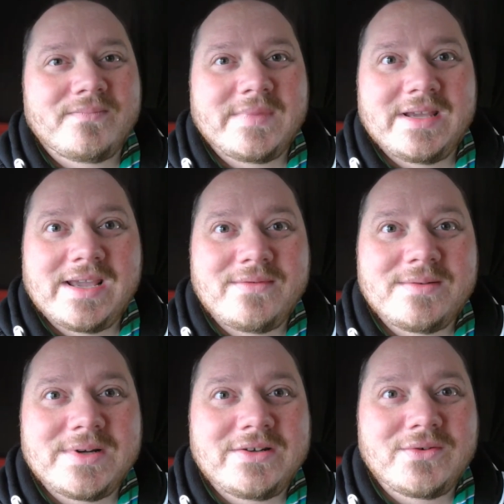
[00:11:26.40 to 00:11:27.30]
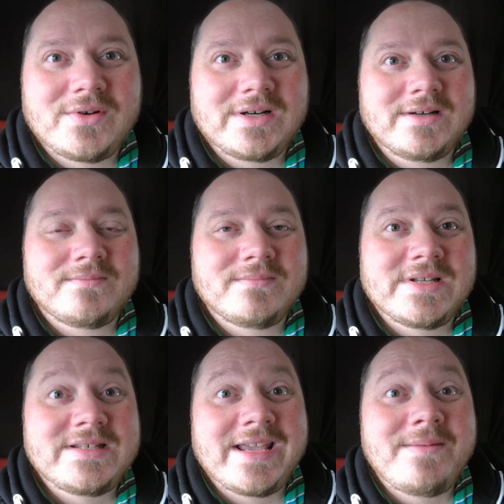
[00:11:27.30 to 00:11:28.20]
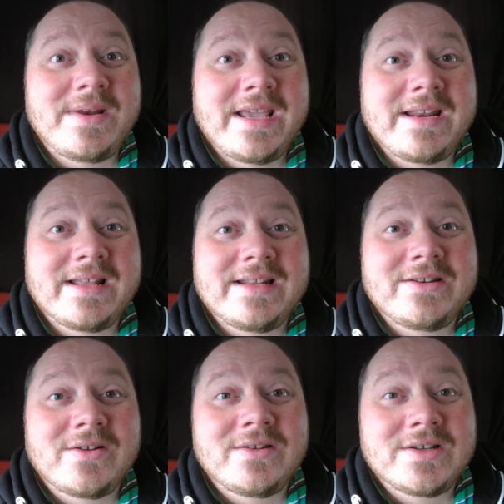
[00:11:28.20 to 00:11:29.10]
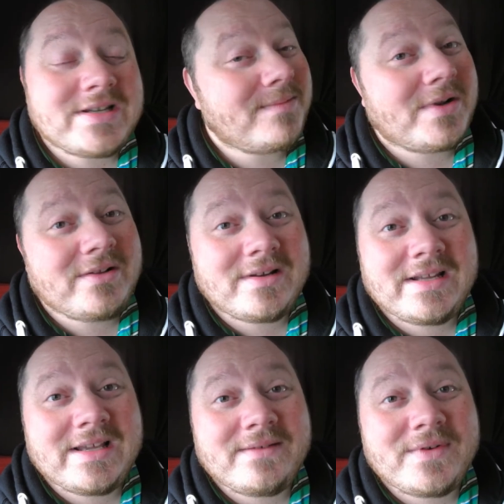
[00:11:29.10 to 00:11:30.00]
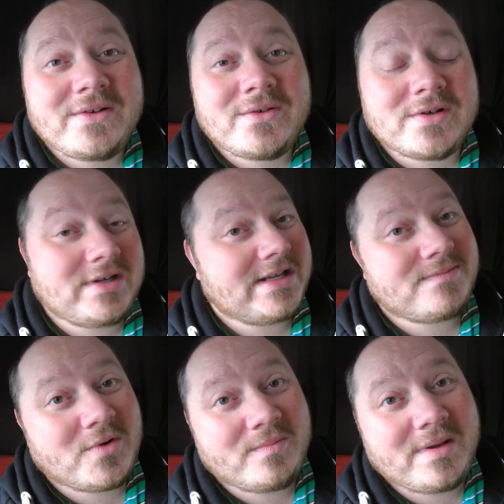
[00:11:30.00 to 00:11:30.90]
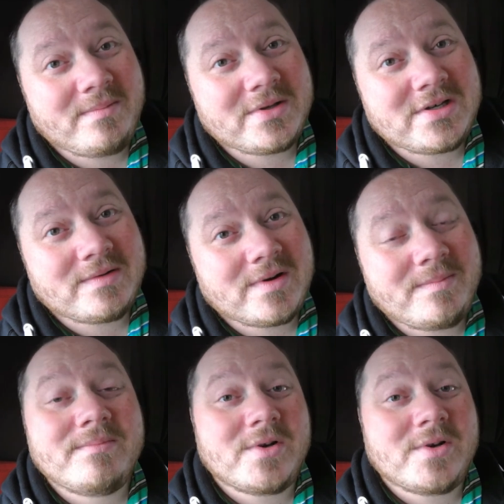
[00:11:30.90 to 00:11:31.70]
He gave them a tour the same day that he told us, I'm not gonna give a tour unless more people show up.